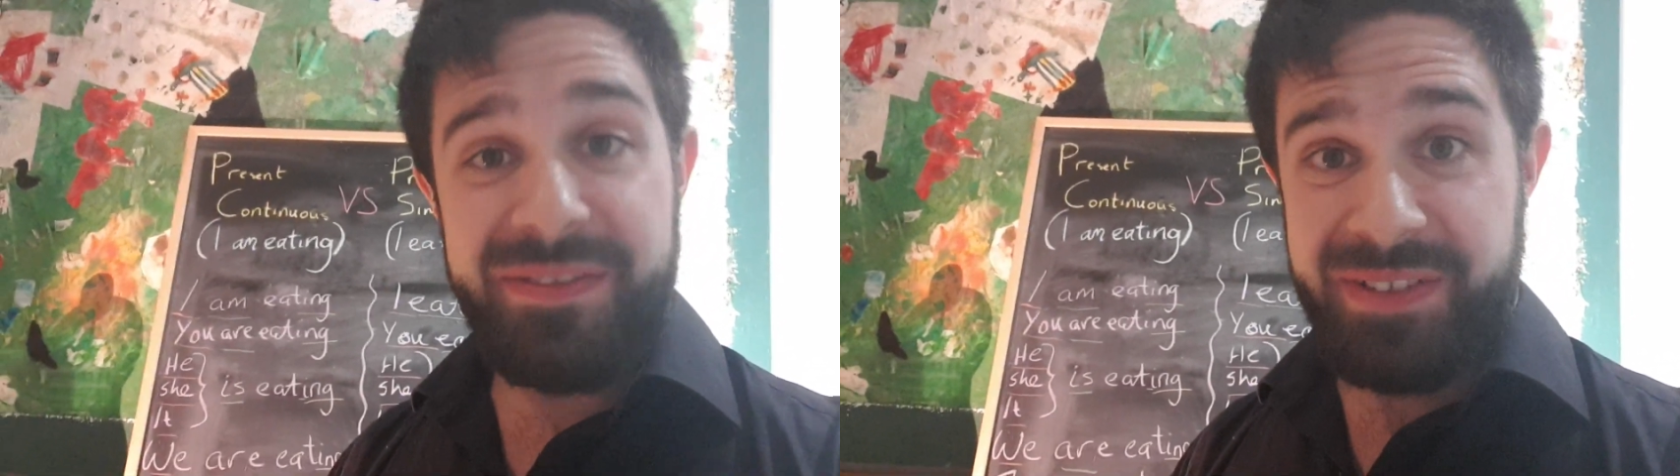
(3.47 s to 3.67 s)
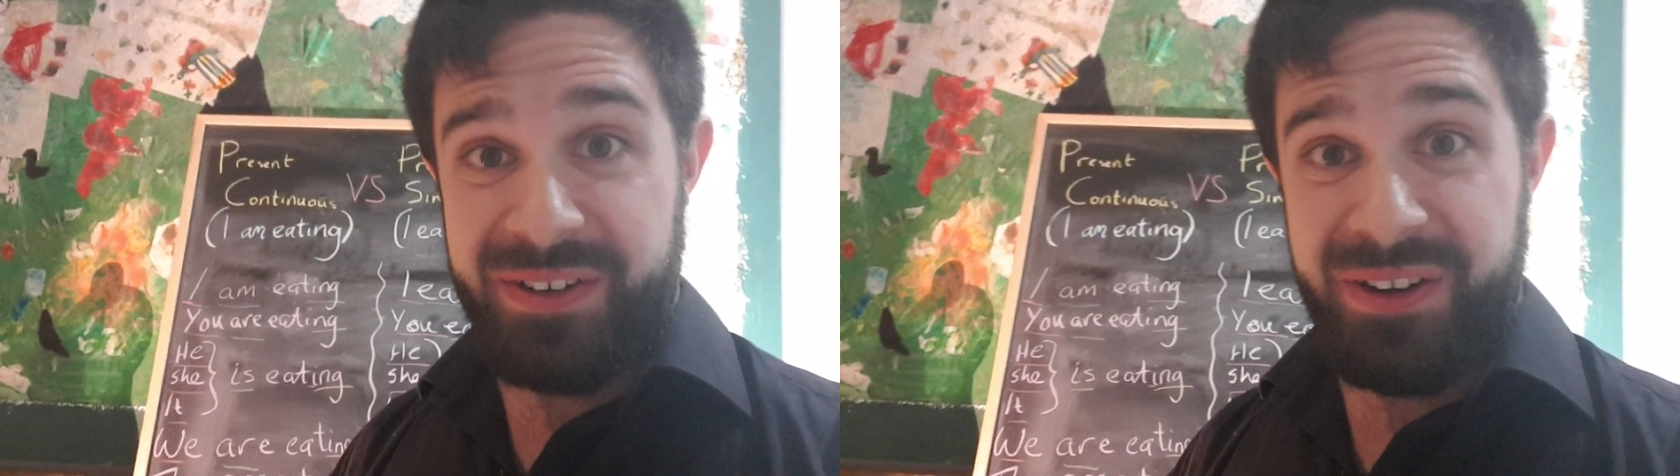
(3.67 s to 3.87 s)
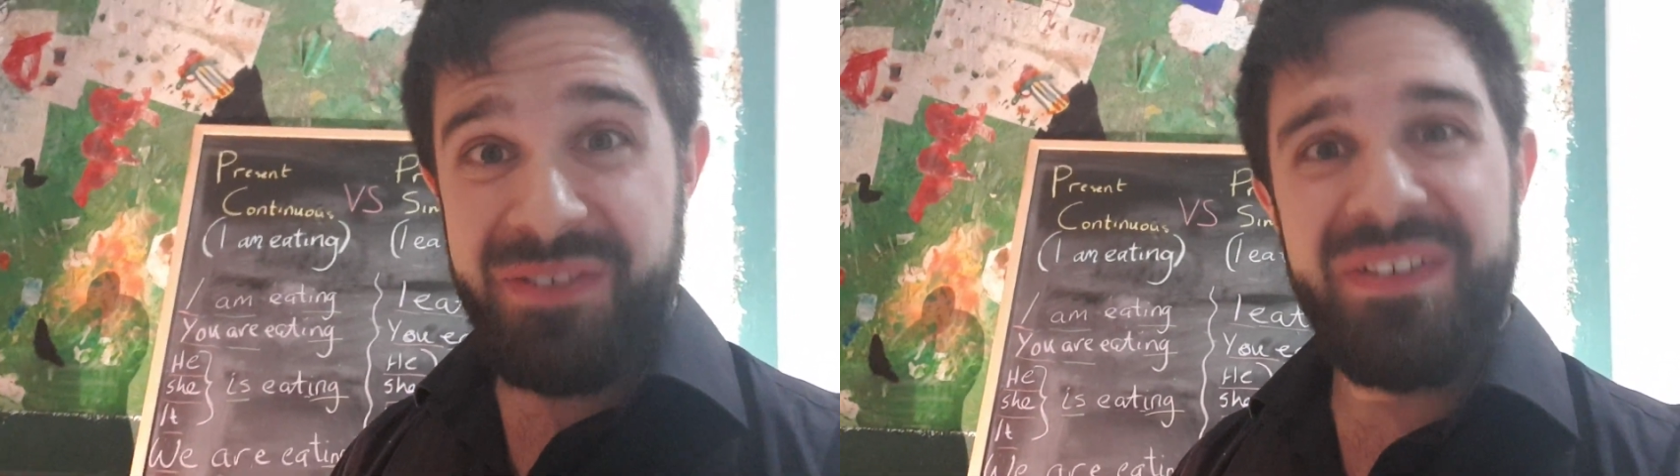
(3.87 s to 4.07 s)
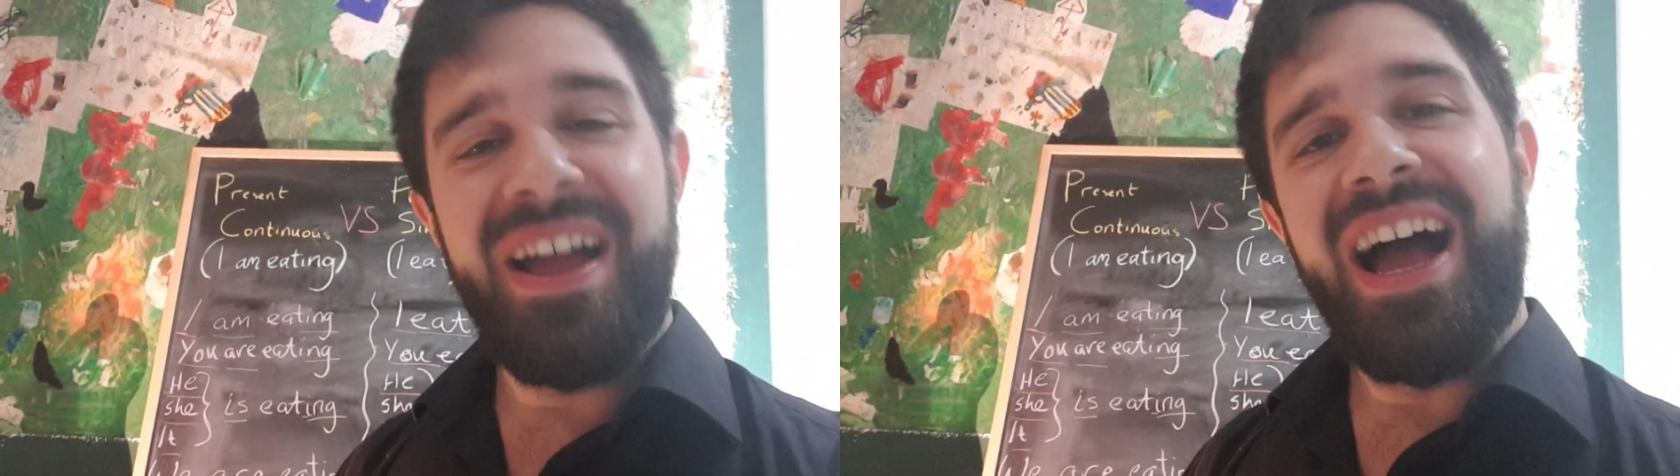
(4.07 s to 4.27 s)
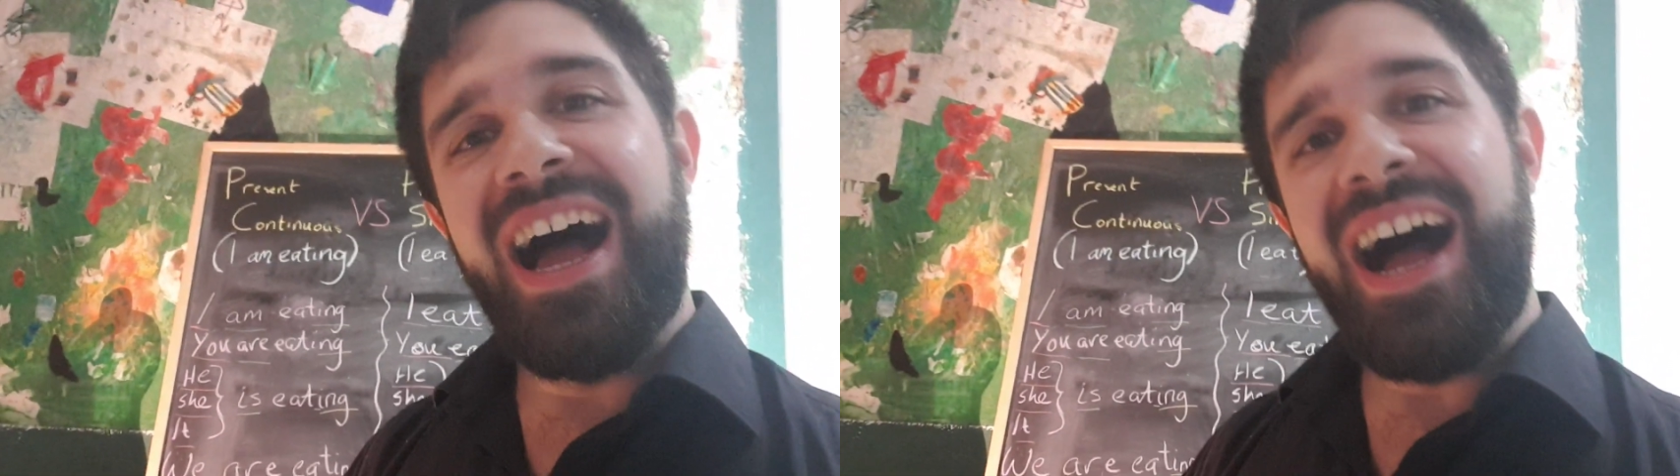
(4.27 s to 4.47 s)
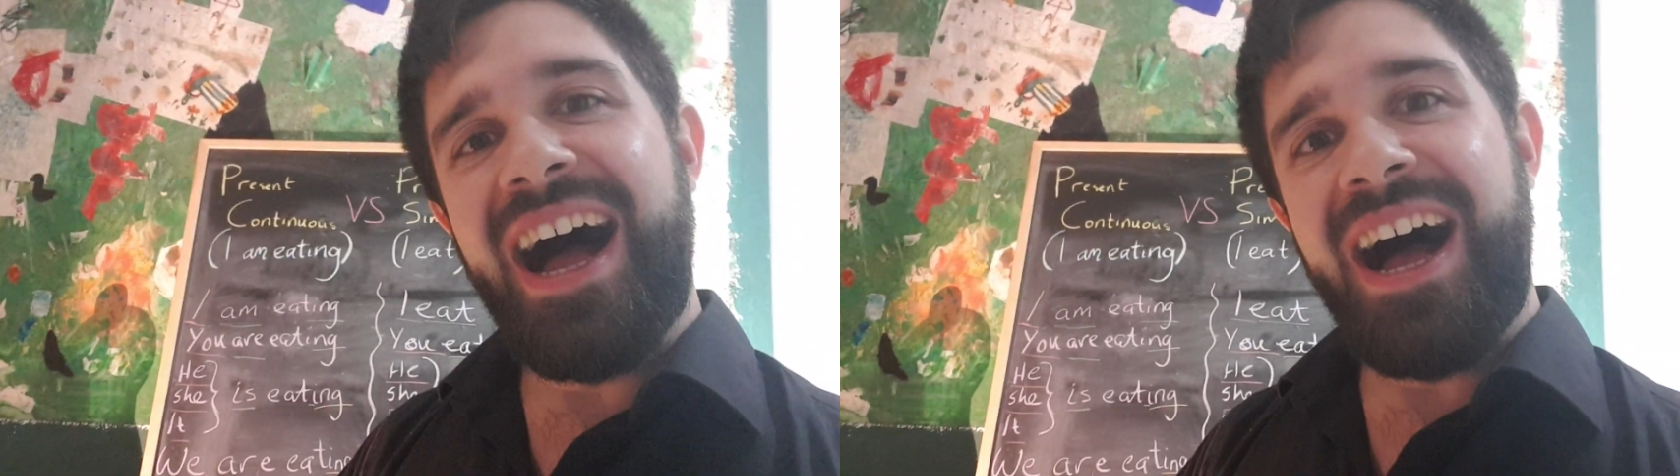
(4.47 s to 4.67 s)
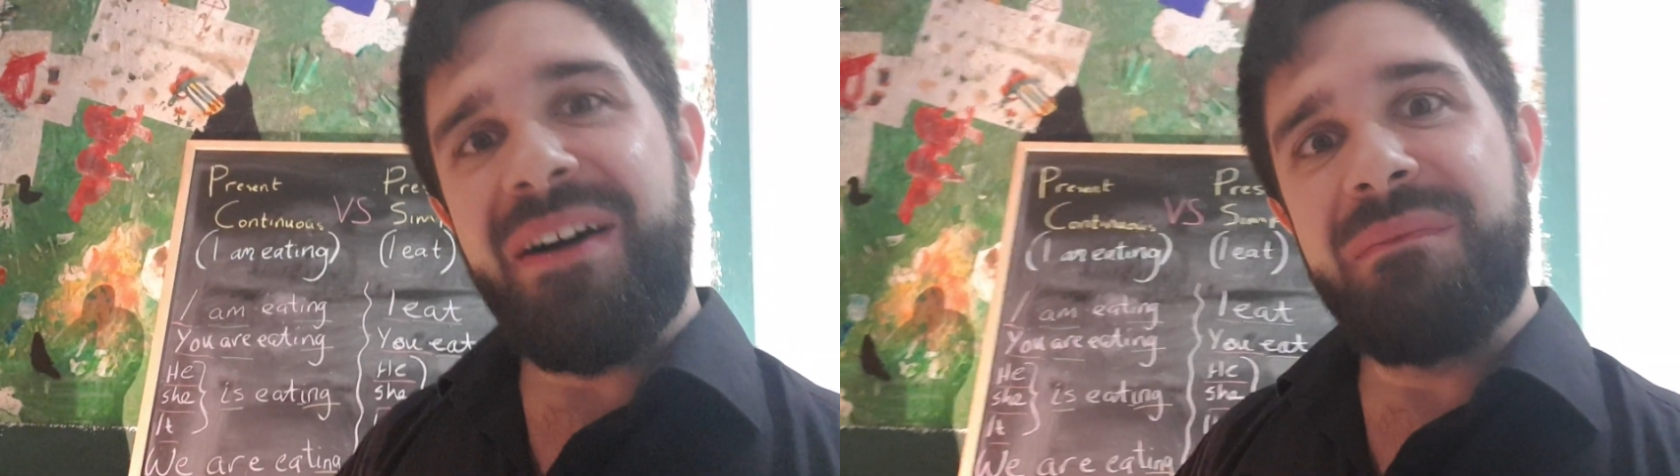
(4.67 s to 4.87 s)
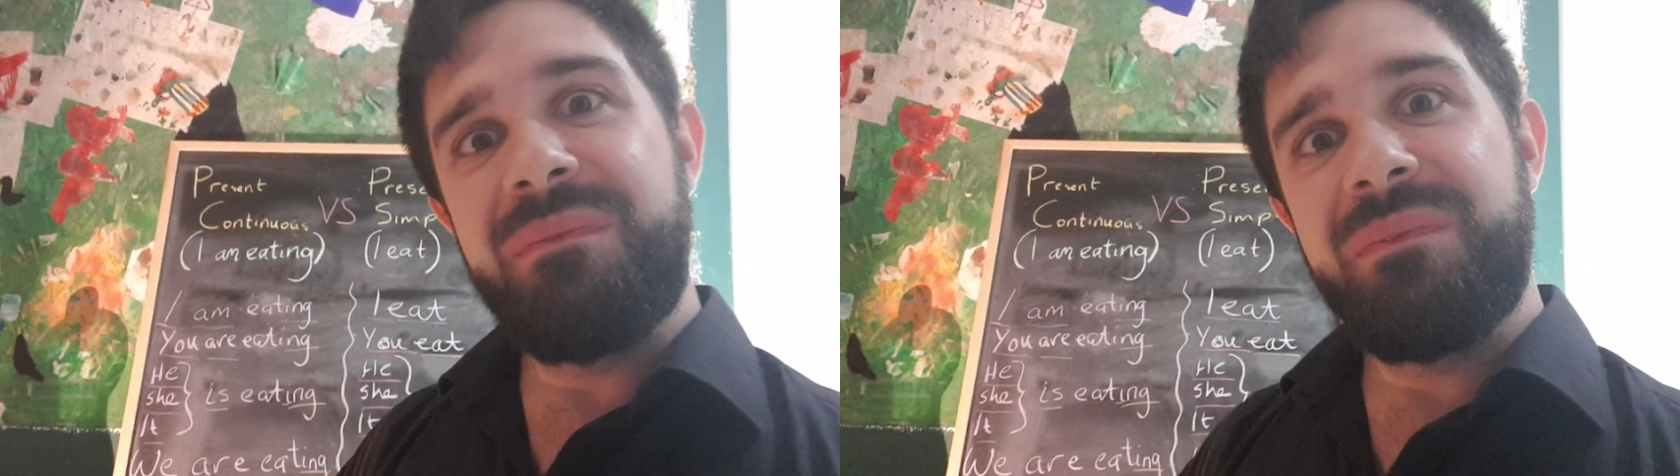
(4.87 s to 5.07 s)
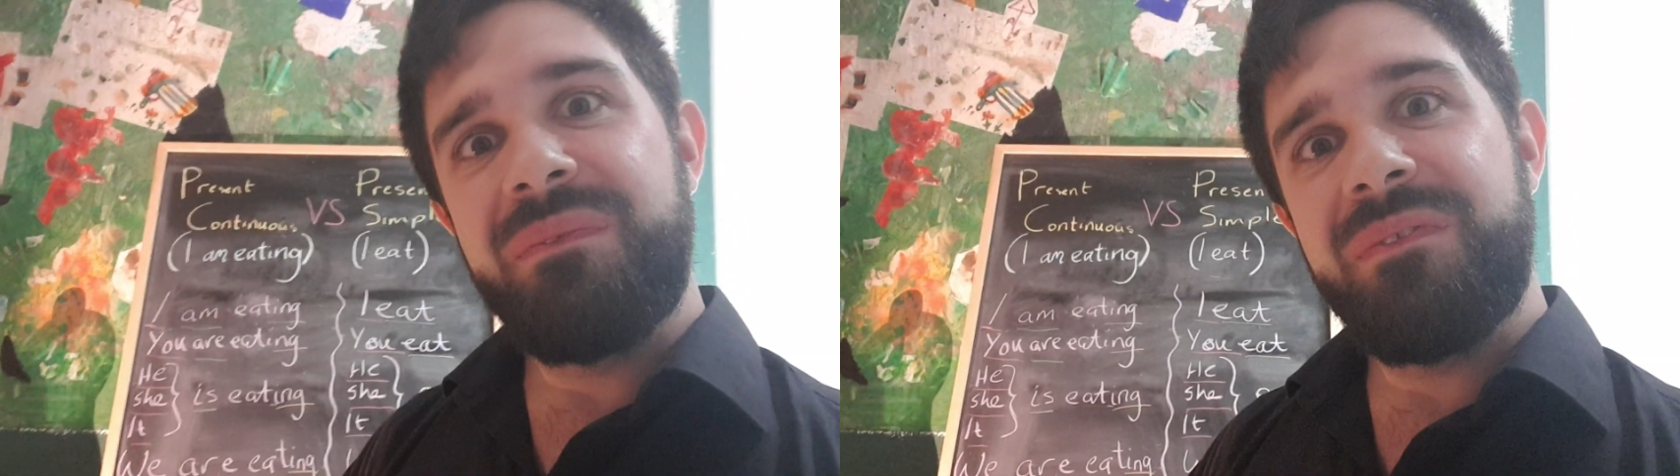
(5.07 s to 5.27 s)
Farrow, and